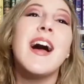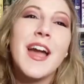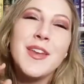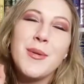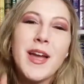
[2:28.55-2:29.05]

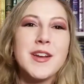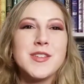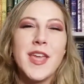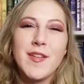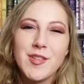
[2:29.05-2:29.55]
I do
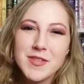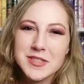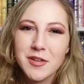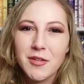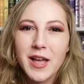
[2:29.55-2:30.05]
actually have a
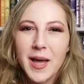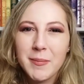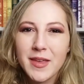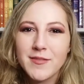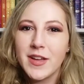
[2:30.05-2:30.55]
physical
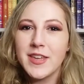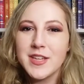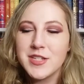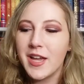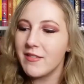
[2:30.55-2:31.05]
copy of
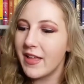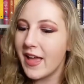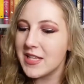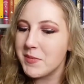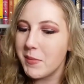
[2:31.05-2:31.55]
Ayesha at
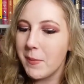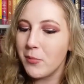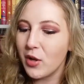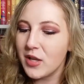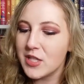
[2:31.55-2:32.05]
Last, but my
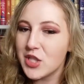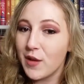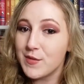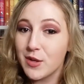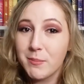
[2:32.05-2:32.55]

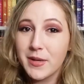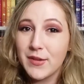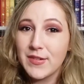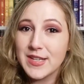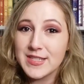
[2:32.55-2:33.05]
bookshelves are a bit
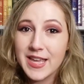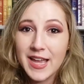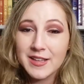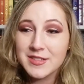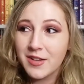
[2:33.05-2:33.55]
of a
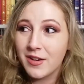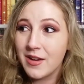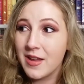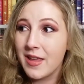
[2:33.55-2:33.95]
disaster.